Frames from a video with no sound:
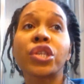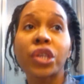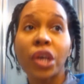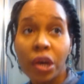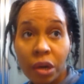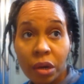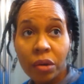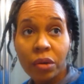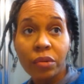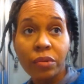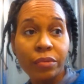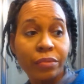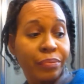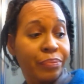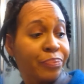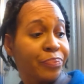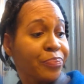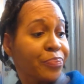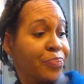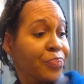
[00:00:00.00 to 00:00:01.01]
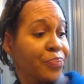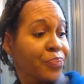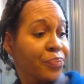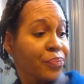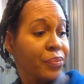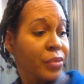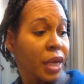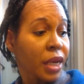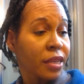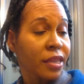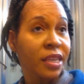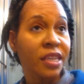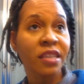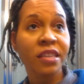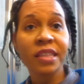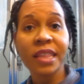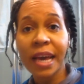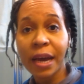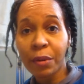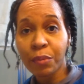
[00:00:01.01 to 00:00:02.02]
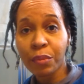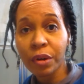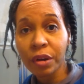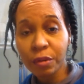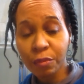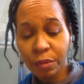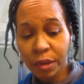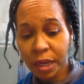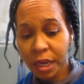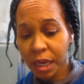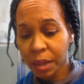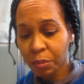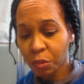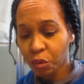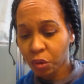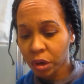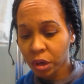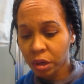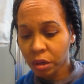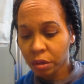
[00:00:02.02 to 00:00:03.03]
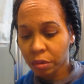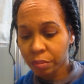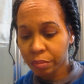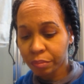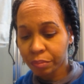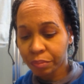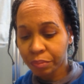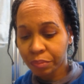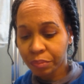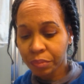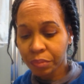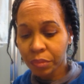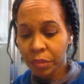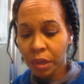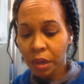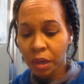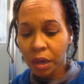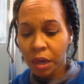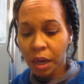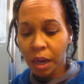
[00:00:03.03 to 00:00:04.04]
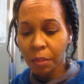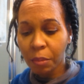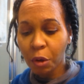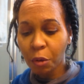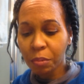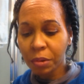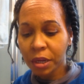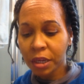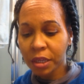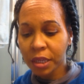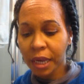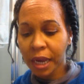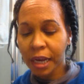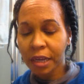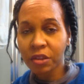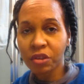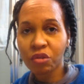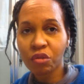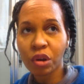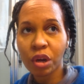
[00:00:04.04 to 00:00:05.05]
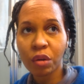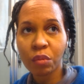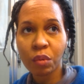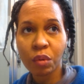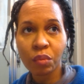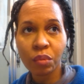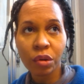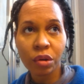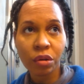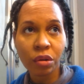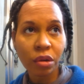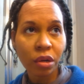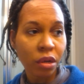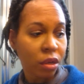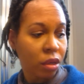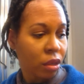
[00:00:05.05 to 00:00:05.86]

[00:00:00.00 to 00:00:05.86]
So, since that works with neem oil, I'm hoping this castor oil will work.